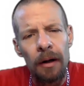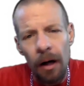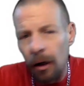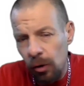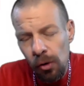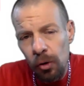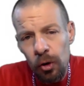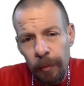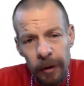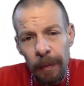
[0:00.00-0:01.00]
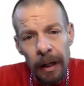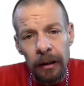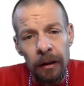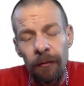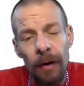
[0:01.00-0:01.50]
A Cuckoo's
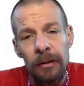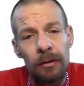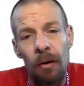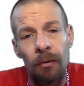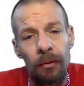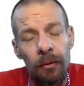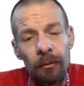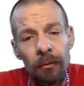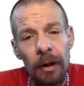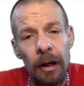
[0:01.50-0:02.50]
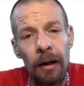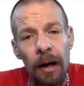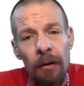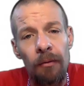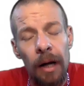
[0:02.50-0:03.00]
Perspective has known that
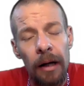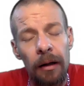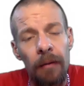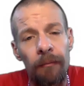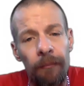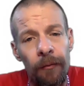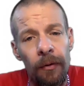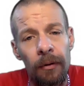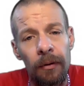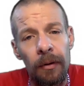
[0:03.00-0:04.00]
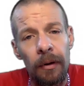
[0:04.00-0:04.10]
I don't like him for,